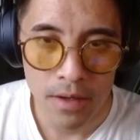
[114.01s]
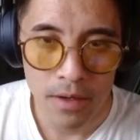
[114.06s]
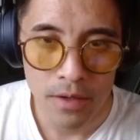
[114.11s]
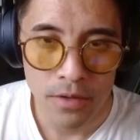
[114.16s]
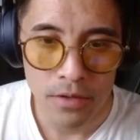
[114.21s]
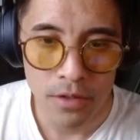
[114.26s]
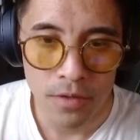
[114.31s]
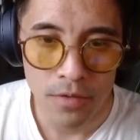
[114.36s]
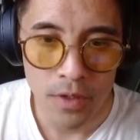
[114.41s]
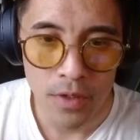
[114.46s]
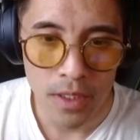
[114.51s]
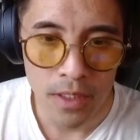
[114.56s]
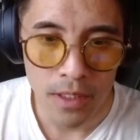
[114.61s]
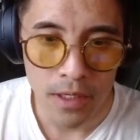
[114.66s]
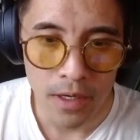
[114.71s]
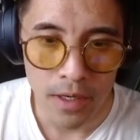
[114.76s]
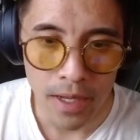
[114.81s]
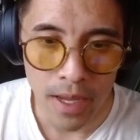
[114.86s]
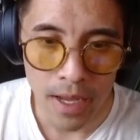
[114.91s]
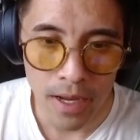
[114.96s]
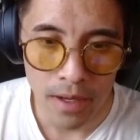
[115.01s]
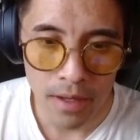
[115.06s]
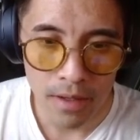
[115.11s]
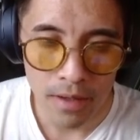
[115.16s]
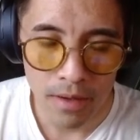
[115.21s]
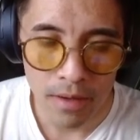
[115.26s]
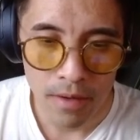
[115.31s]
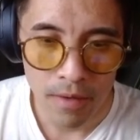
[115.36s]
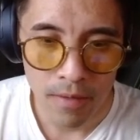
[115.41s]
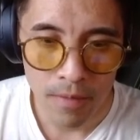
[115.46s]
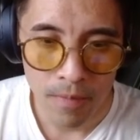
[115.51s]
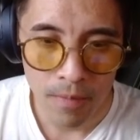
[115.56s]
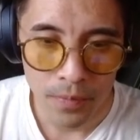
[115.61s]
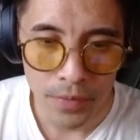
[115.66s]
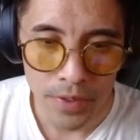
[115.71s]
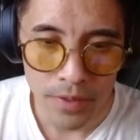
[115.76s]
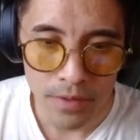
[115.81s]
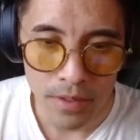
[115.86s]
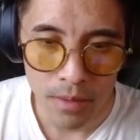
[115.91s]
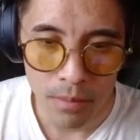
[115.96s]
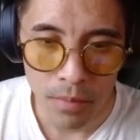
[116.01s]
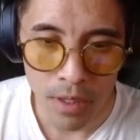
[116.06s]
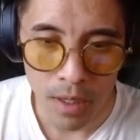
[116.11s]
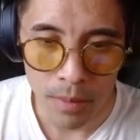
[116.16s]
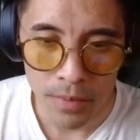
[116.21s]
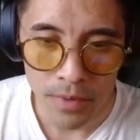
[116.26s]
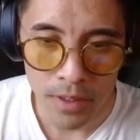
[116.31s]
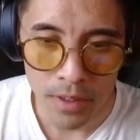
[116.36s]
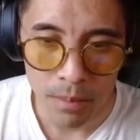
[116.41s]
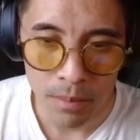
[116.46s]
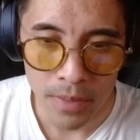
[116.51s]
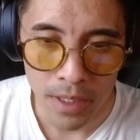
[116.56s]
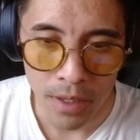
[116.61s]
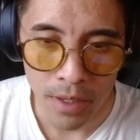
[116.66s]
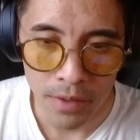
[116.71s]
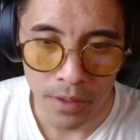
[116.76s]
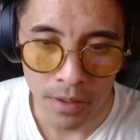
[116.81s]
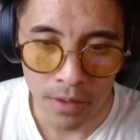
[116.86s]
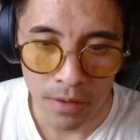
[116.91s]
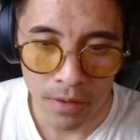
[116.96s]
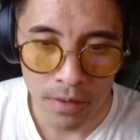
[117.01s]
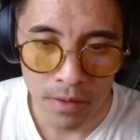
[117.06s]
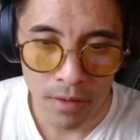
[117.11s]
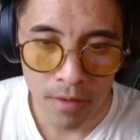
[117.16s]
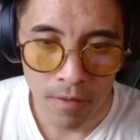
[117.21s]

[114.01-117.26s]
So if you click on edit, this thing pops up down here,